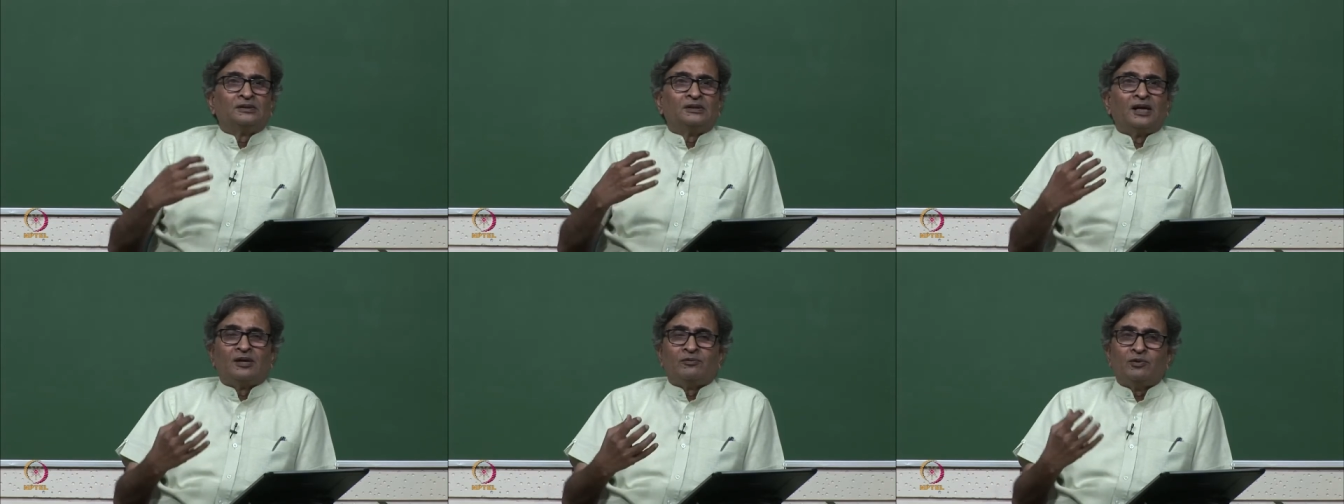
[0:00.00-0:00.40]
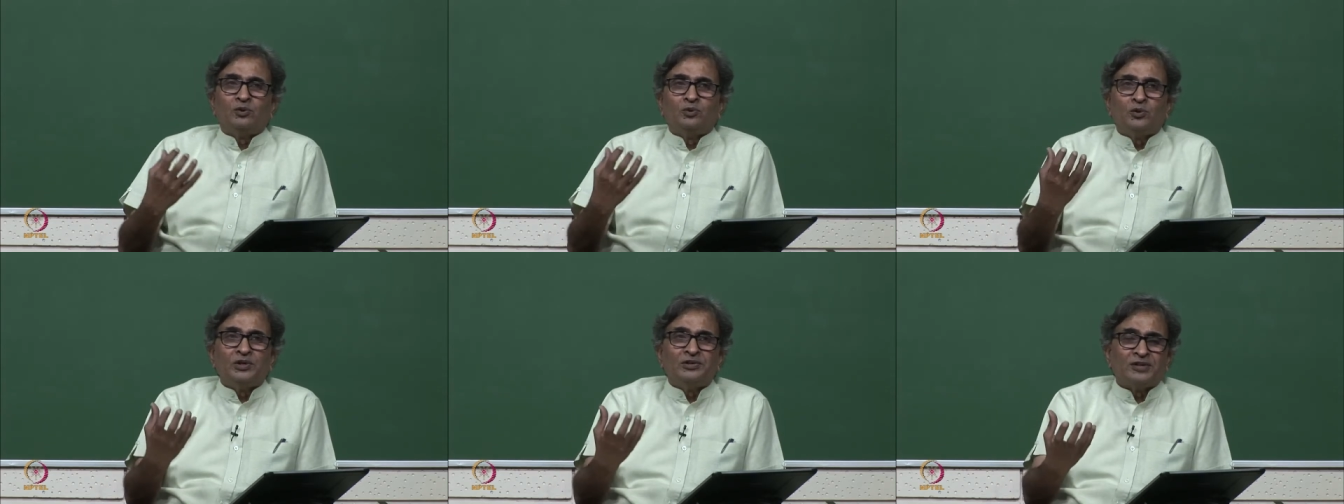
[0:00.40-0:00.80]
Can we
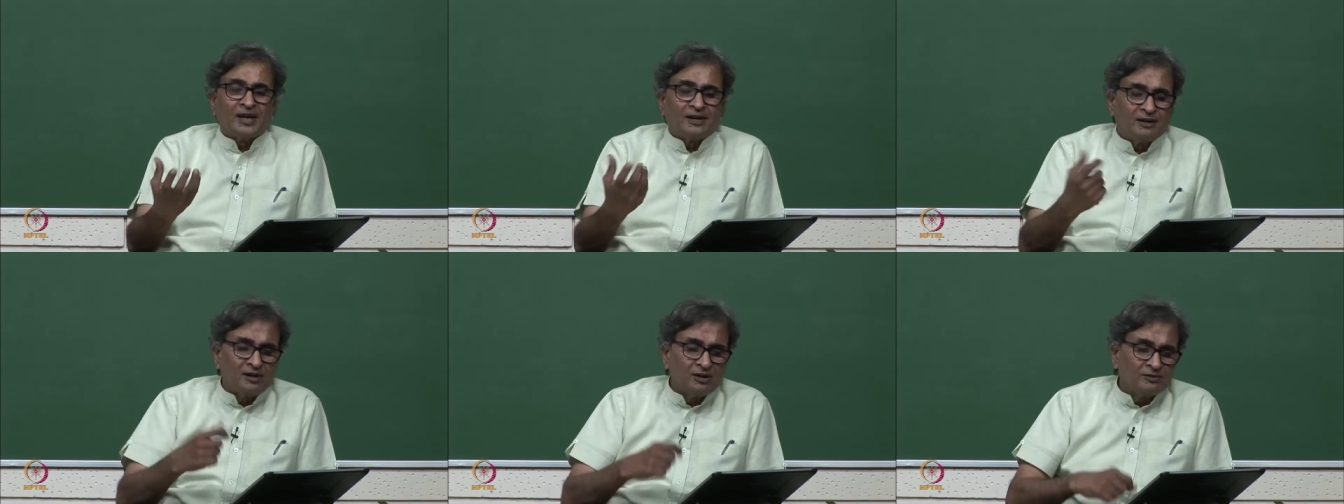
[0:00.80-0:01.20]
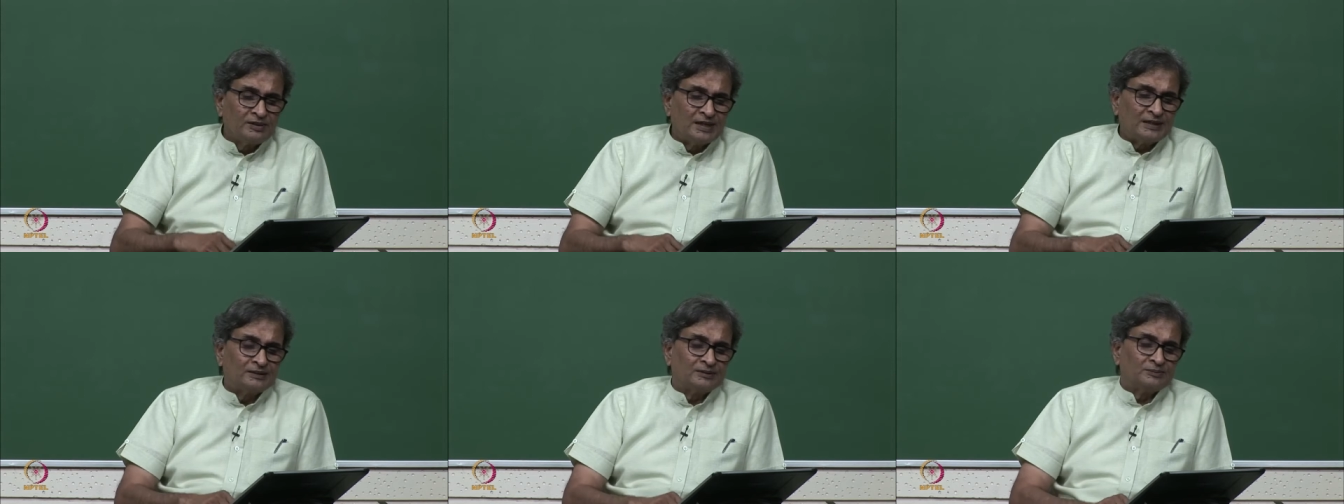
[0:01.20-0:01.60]
do recycling of
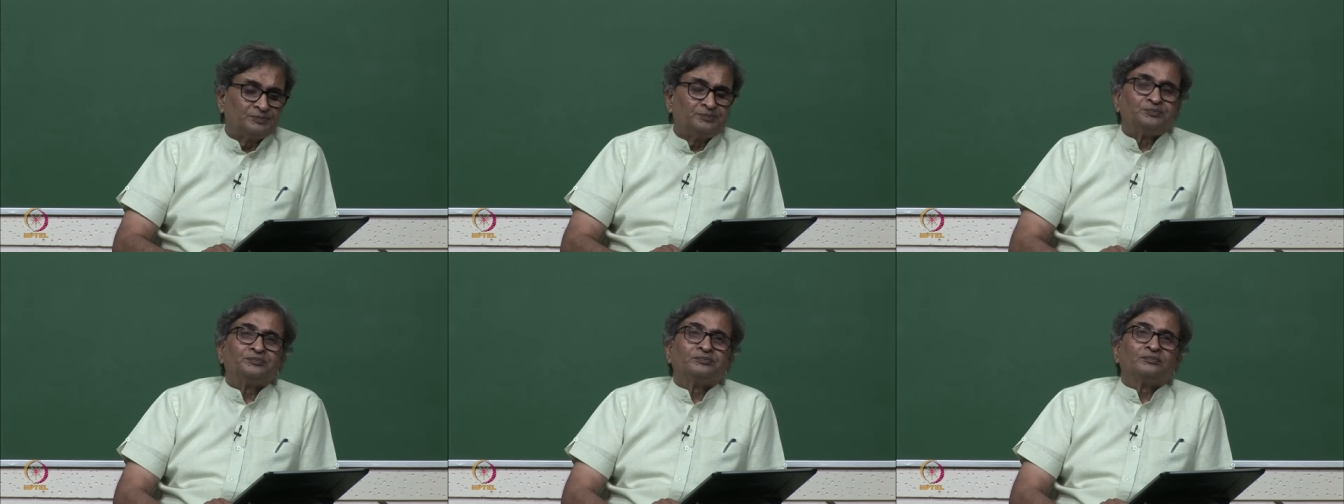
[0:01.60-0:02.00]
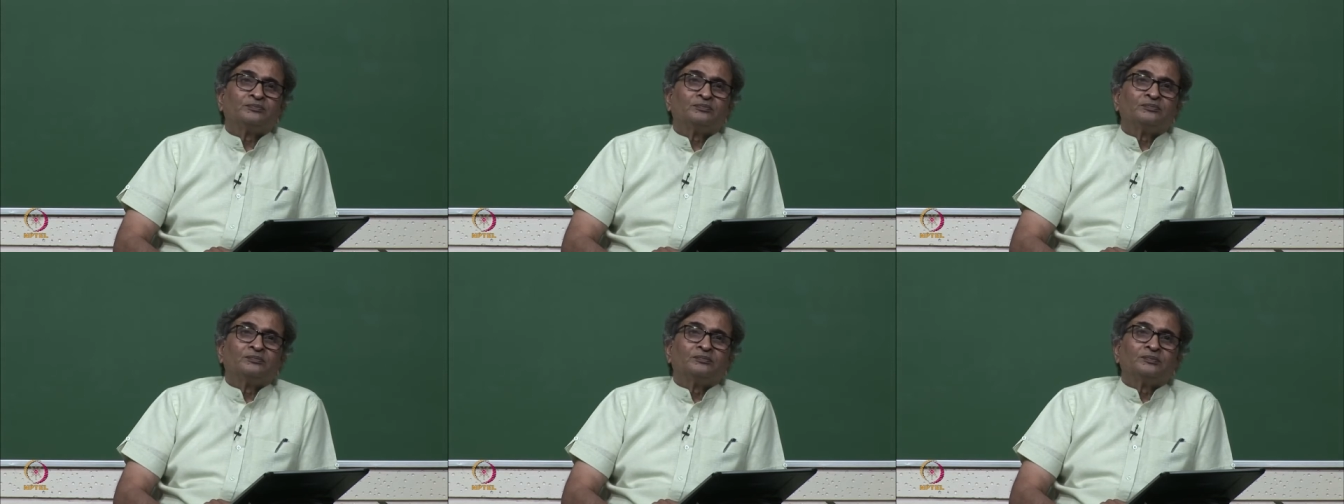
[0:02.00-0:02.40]
that
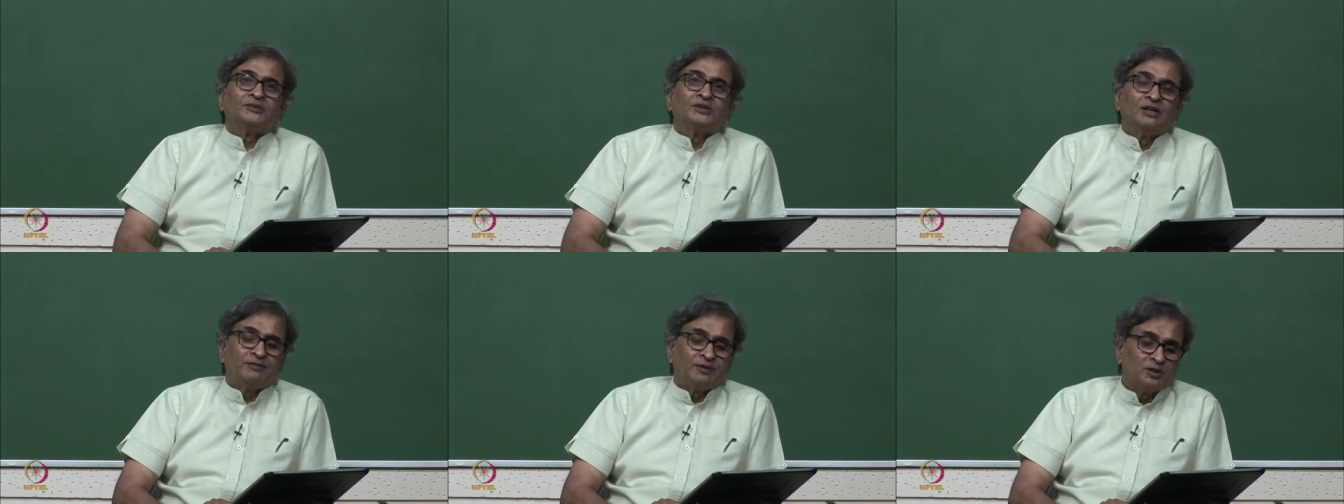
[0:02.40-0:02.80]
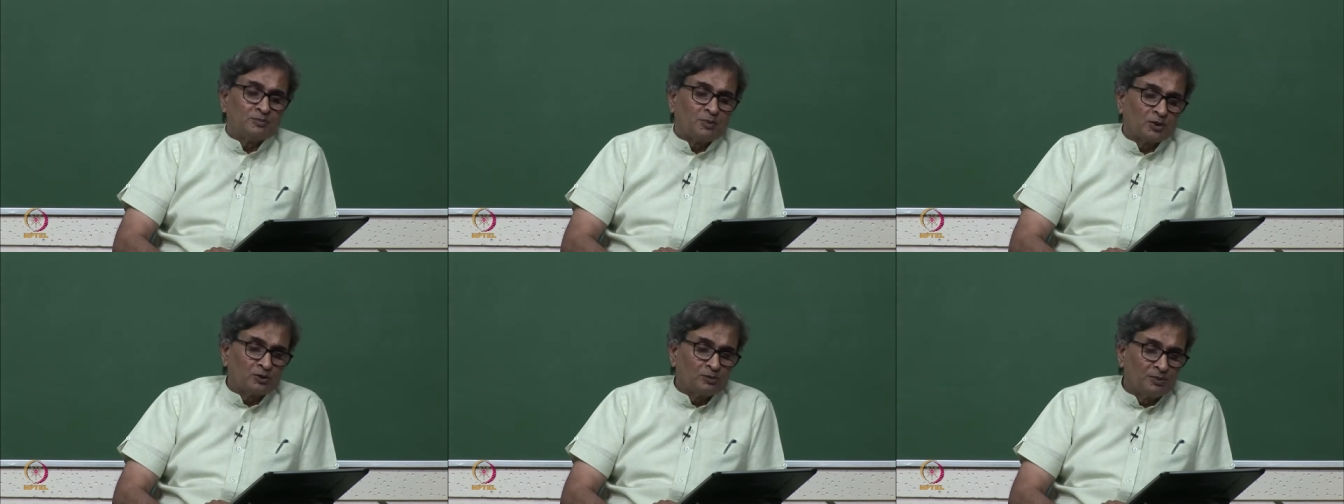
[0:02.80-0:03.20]
if it is
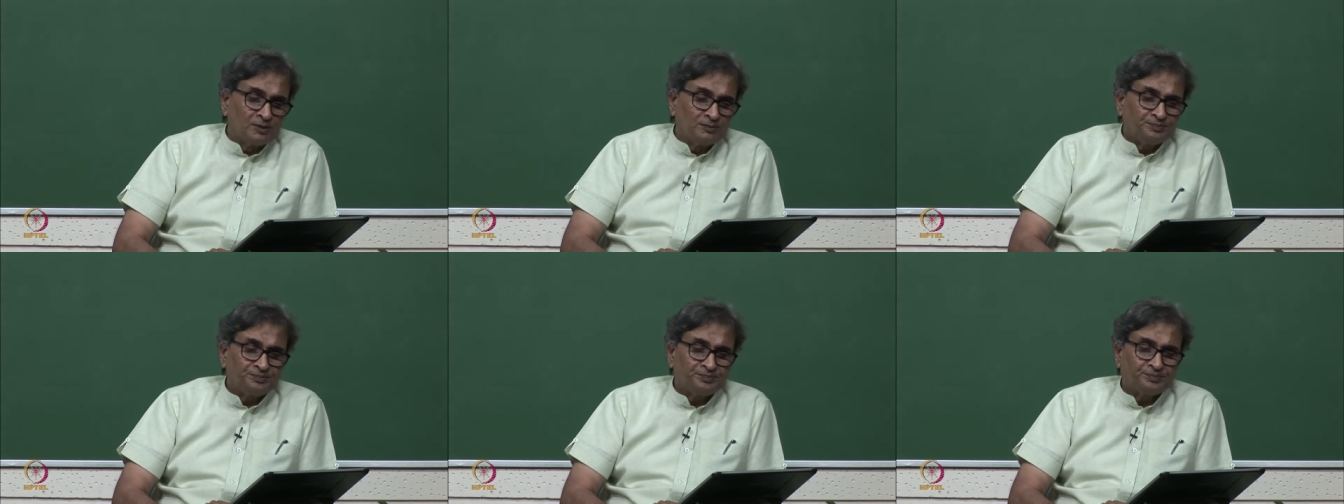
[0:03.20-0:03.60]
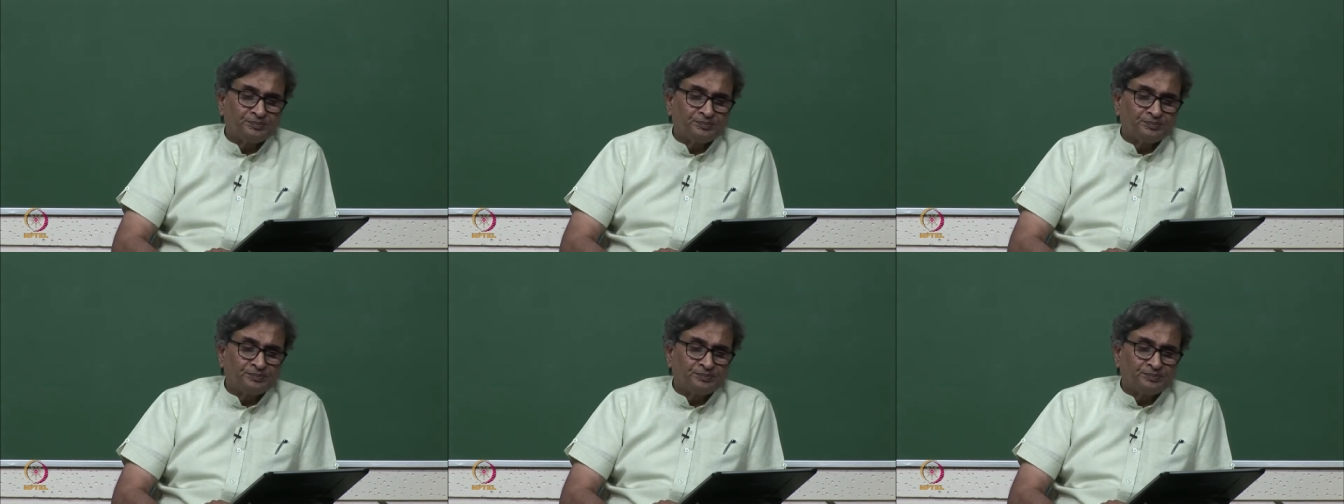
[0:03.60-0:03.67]
possible?